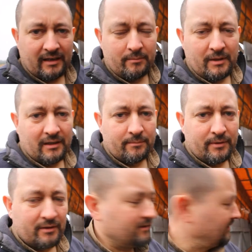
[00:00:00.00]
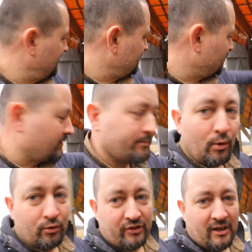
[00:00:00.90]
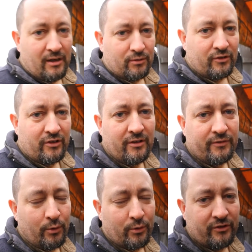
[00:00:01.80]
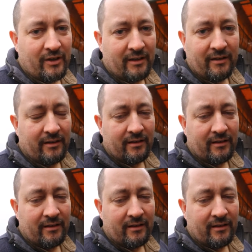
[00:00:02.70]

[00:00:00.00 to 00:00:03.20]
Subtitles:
make it, but I want the boat out first, and